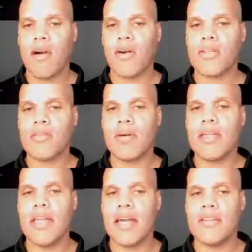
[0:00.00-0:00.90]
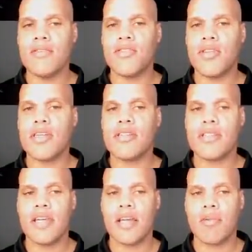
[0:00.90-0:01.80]
explain that in just a
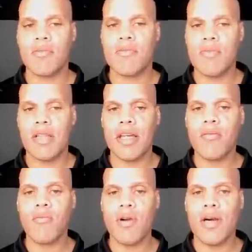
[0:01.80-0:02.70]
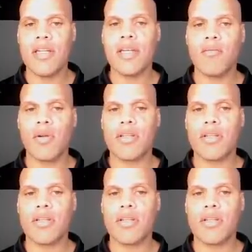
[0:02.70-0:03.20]
second. I'm going to let it run, and we're going to